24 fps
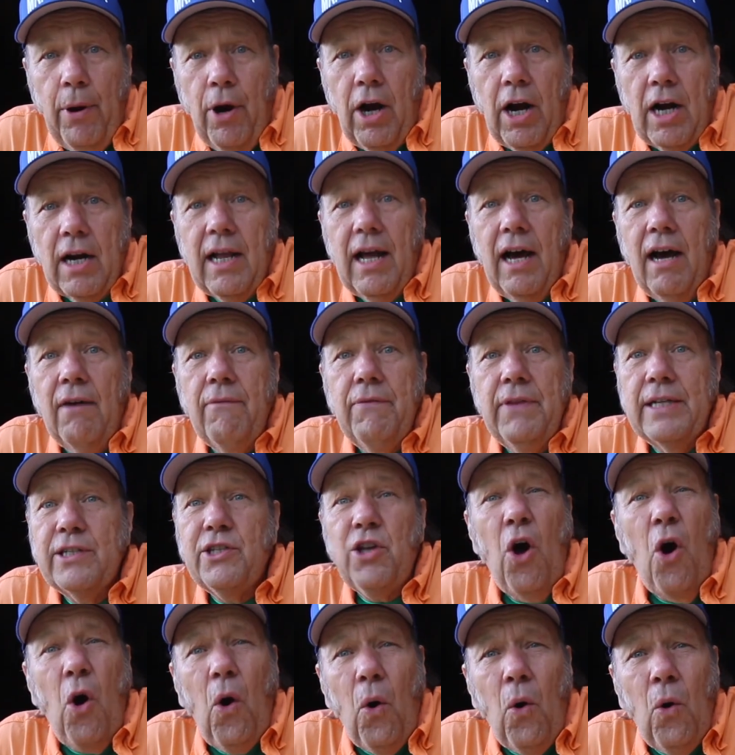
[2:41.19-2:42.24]
part of this
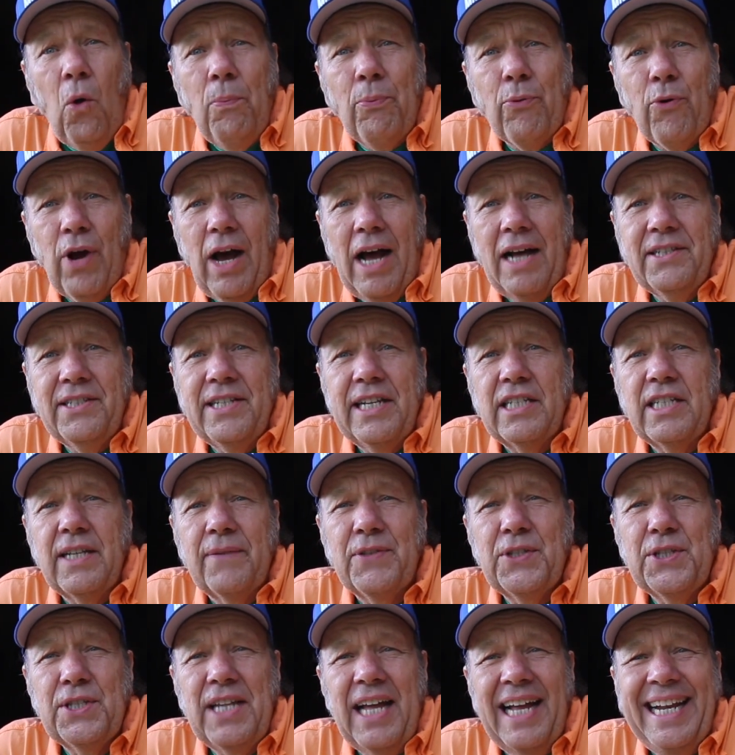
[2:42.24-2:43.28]
whole process
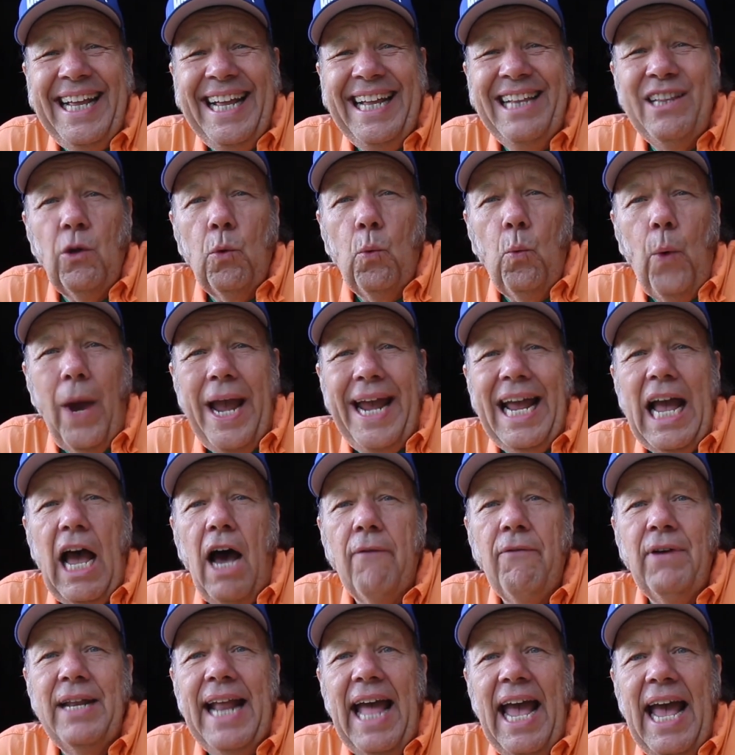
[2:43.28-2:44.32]
of studying the weight
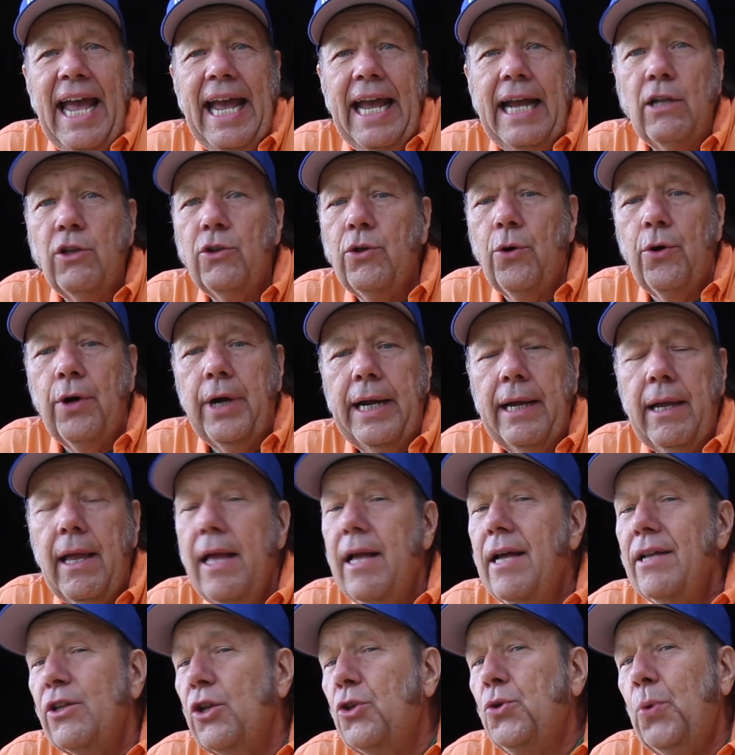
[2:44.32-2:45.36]
of an egg during
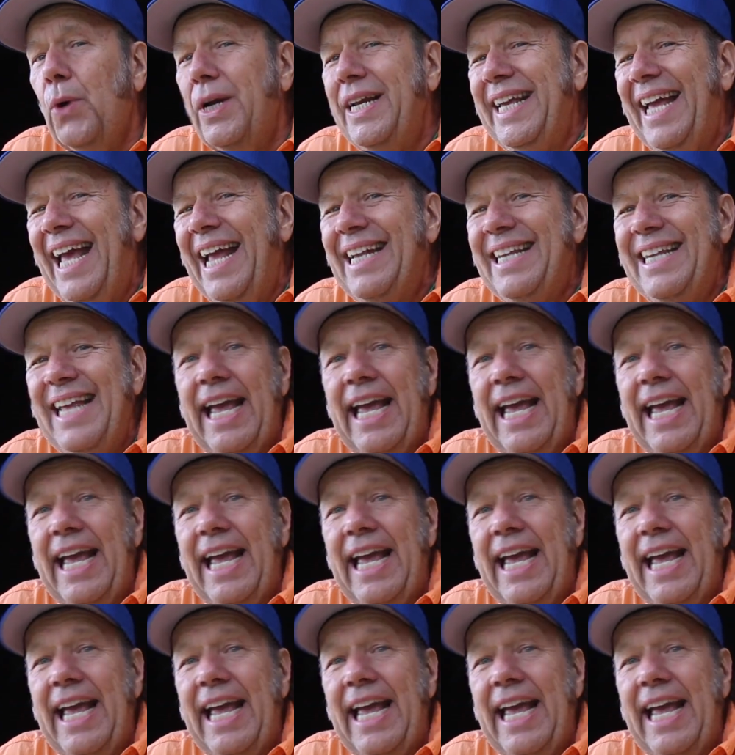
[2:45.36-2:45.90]
the 28